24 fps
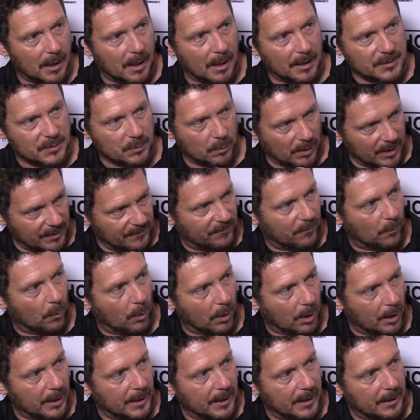
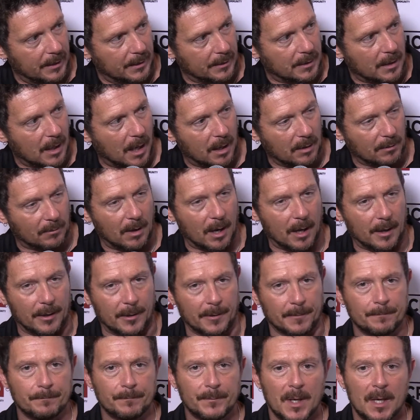24 in Colorado.
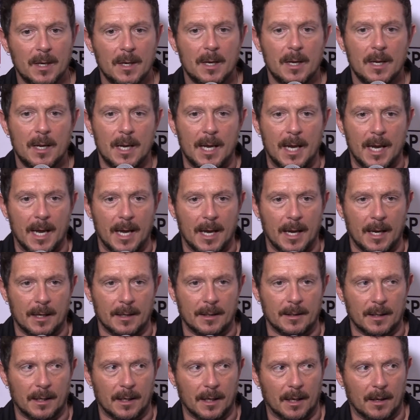And
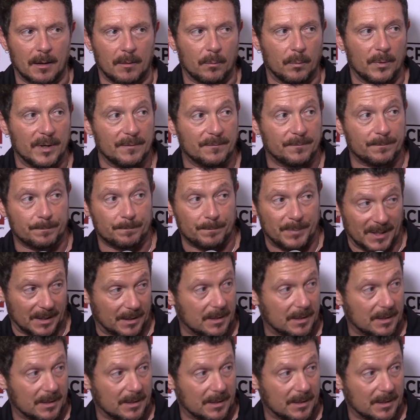we've been